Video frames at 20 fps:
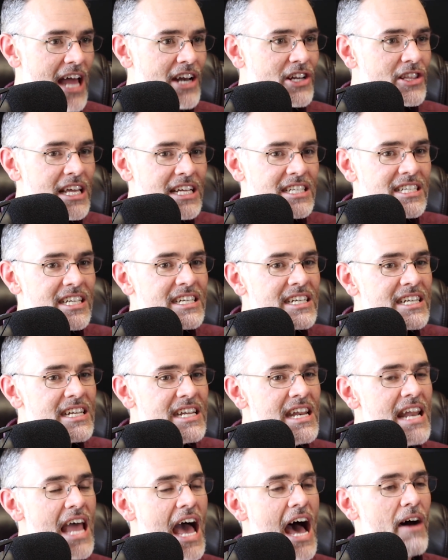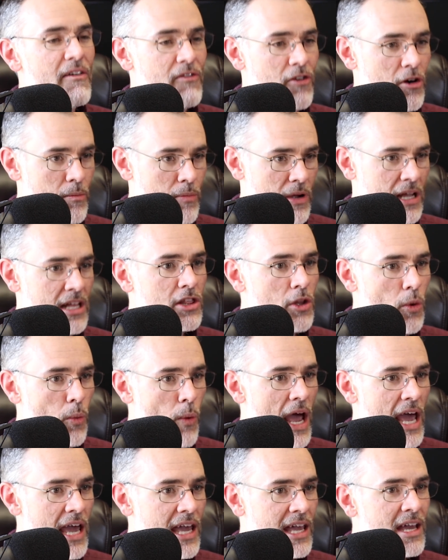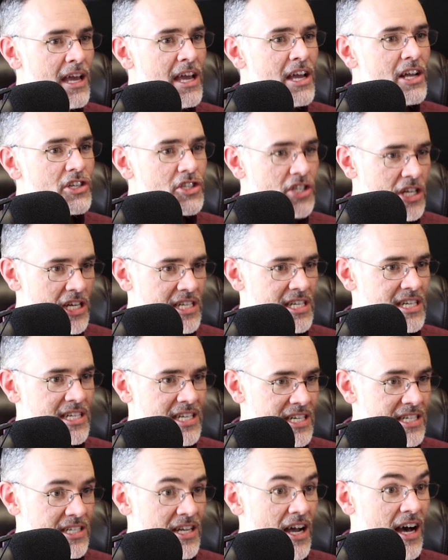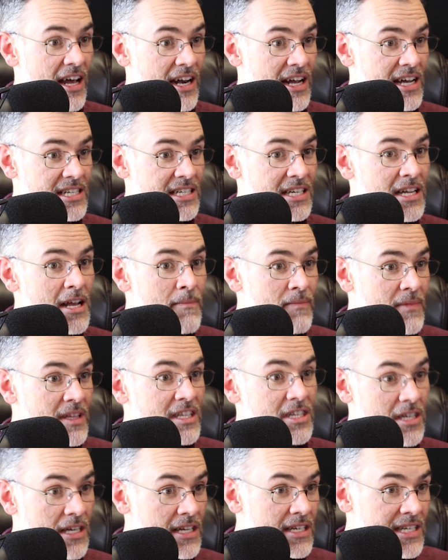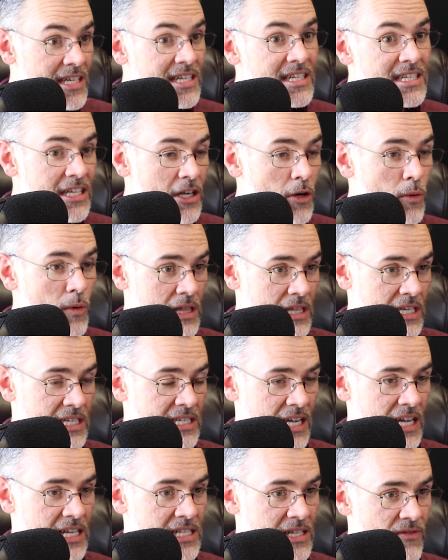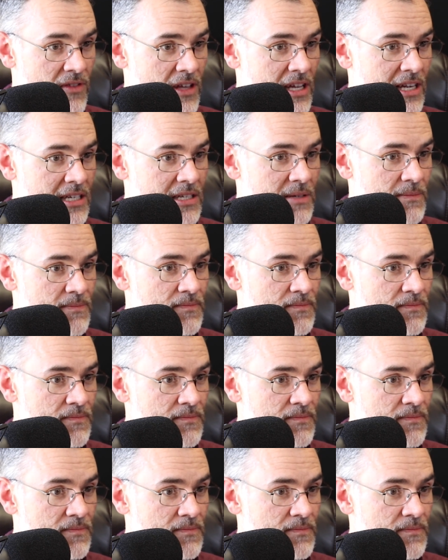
And this has never been the way Jesus has taught us to deal with these kinds of things.